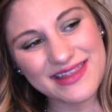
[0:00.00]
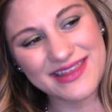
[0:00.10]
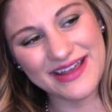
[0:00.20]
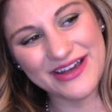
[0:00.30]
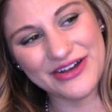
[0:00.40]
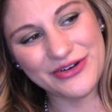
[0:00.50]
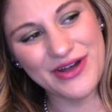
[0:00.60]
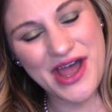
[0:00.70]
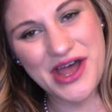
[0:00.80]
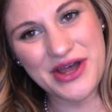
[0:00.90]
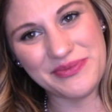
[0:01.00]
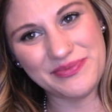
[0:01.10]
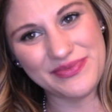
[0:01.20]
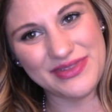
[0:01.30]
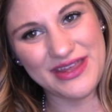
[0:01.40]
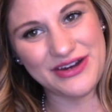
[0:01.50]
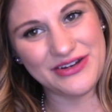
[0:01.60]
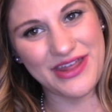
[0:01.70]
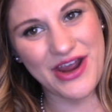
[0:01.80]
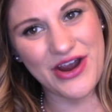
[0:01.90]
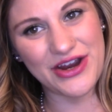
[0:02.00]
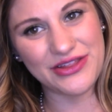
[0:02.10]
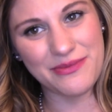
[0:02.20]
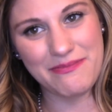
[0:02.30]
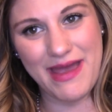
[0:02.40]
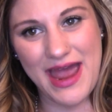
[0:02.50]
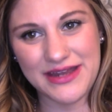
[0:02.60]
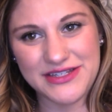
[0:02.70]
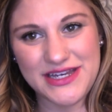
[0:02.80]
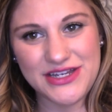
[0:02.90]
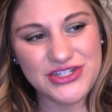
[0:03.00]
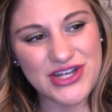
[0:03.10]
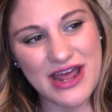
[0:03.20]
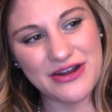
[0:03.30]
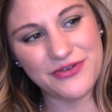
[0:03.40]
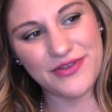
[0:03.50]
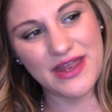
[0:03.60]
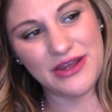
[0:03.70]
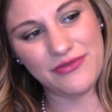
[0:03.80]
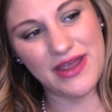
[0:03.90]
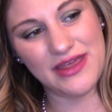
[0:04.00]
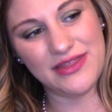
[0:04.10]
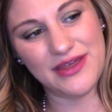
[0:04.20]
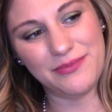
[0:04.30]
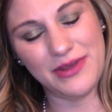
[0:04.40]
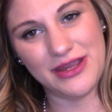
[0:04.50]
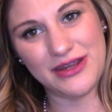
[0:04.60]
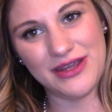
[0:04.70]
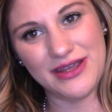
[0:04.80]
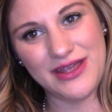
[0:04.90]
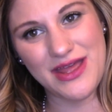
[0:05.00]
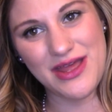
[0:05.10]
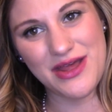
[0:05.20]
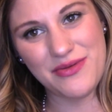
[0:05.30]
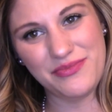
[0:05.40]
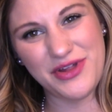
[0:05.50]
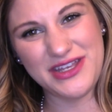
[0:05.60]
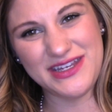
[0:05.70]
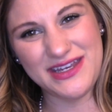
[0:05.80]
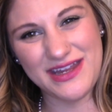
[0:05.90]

So, there they are, the matte shadows anyway, the big blending.